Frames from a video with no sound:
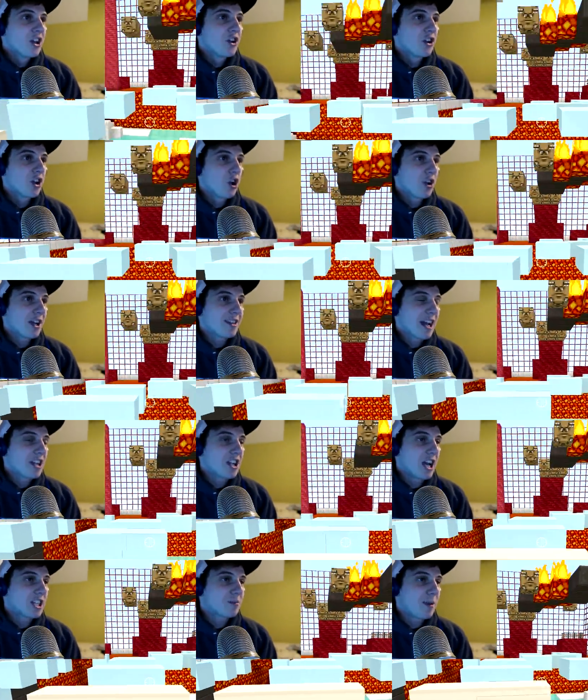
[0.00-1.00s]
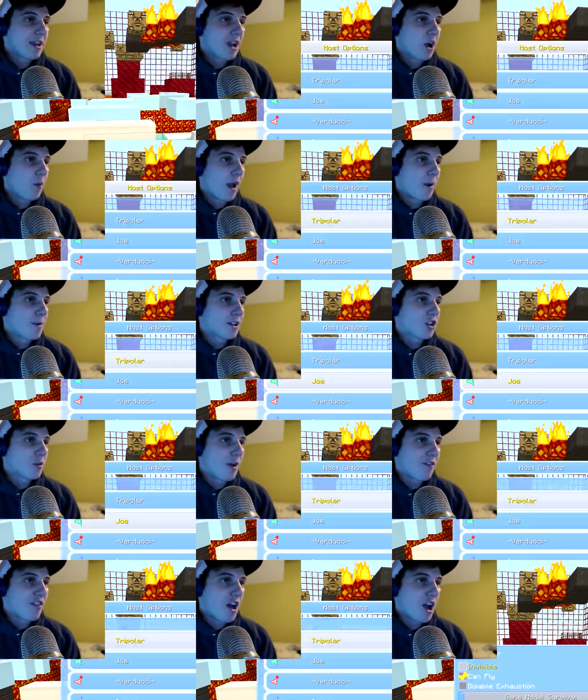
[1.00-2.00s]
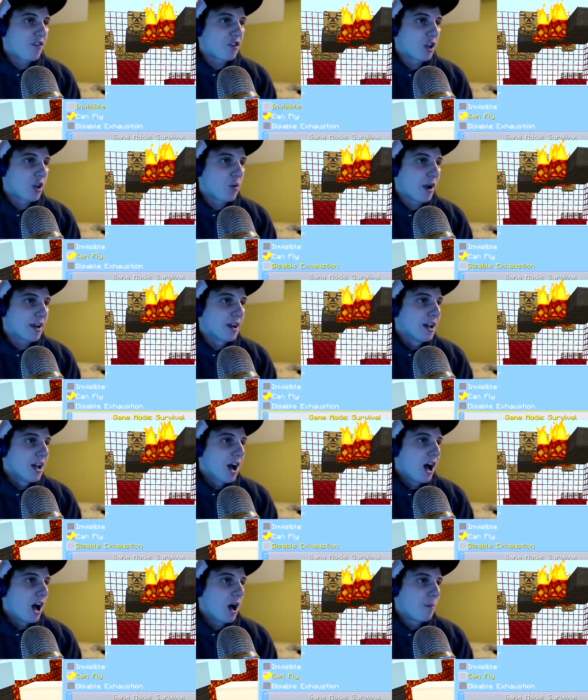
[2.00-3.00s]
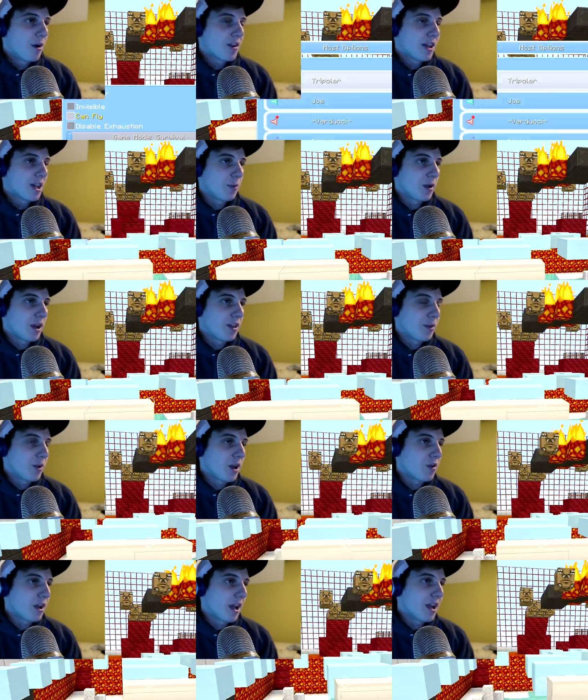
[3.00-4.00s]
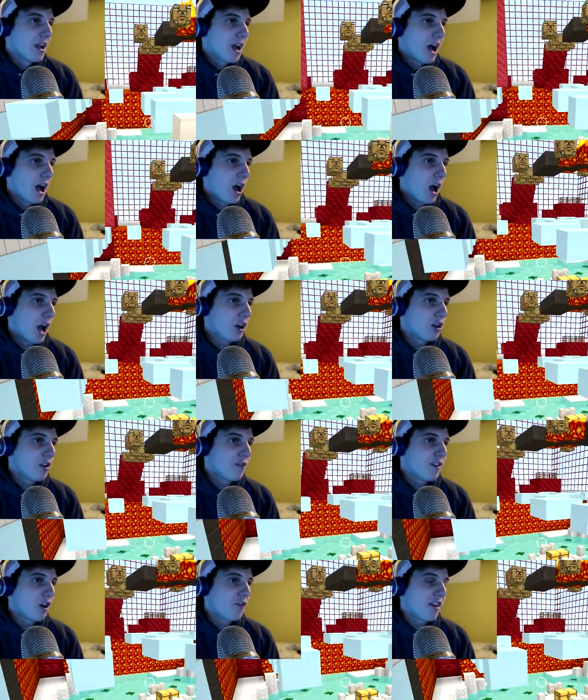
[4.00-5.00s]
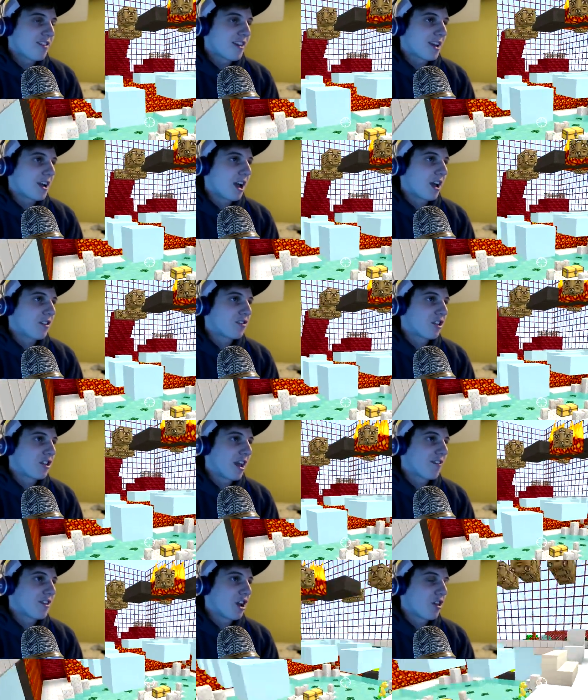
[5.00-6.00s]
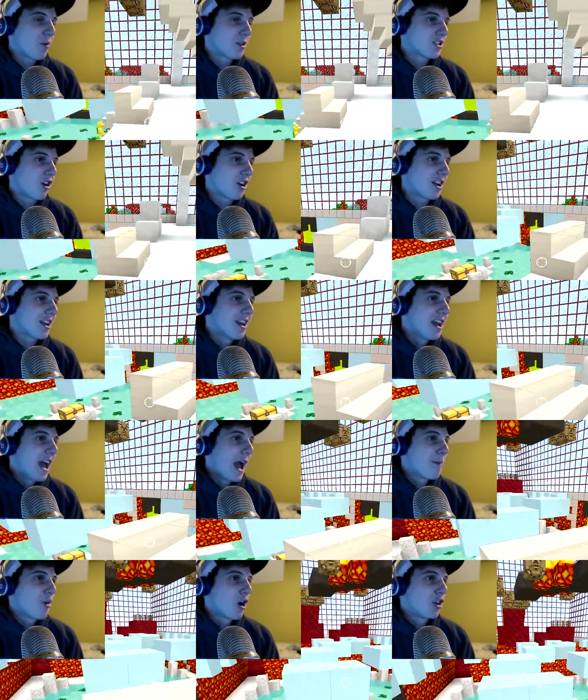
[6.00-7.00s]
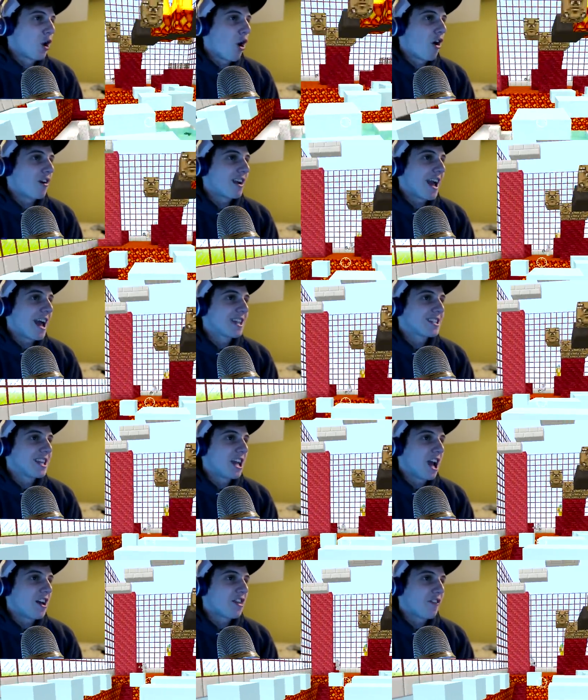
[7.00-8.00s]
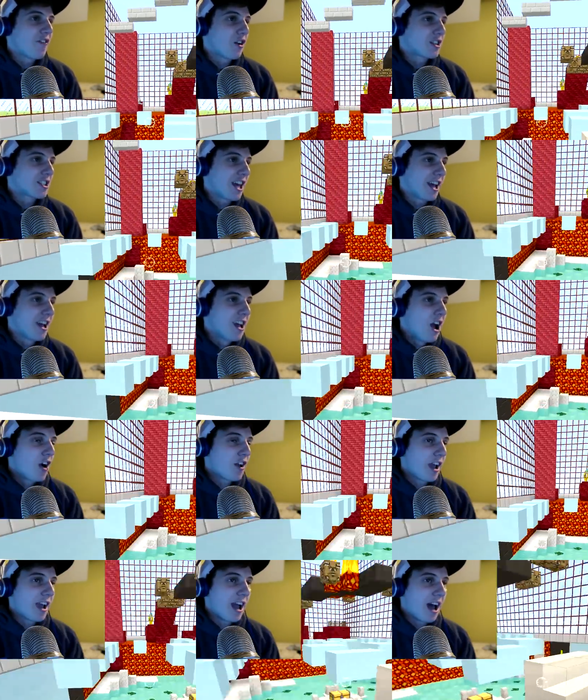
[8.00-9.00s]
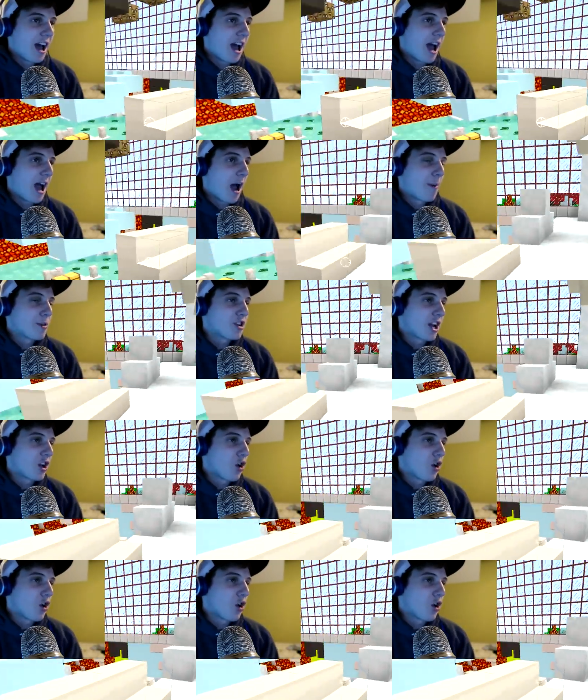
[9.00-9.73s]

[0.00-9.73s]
You're gonna go get that ice plate. Oh wait, I'm gonna turn my fly off really quick. Um, okay, there we go, there we go. Okay, uh, I don't even know if they think, uh, do they even know that we started? Emeraldo already has the uh, the first thing. Okay, uh, I'm gonna try to